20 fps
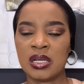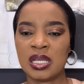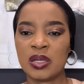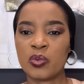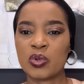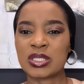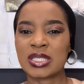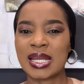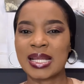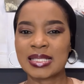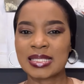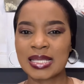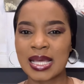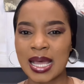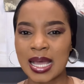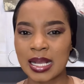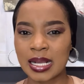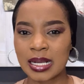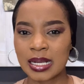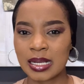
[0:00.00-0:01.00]
it was an
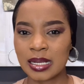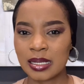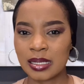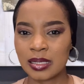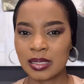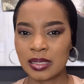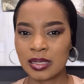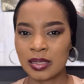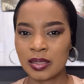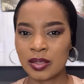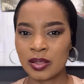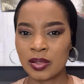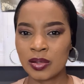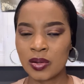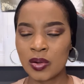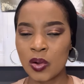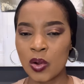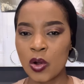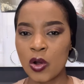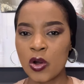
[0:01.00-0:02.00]
attack
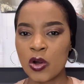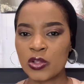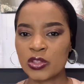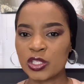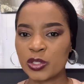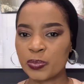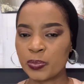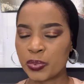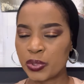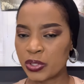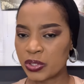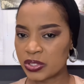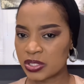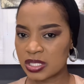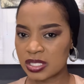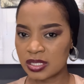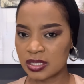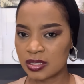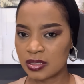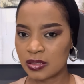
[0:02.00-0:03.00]
on the
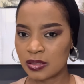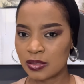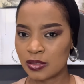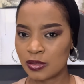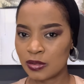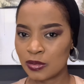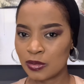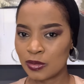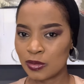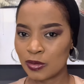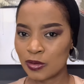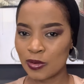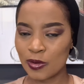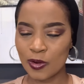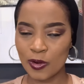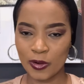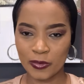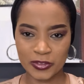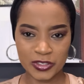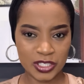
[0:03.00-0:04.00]
person
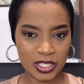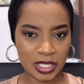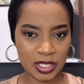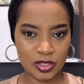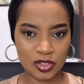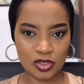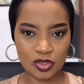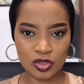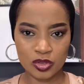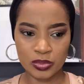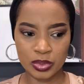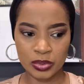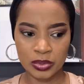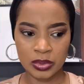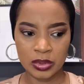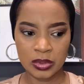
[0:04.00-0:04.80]
of Seyi Tinubu,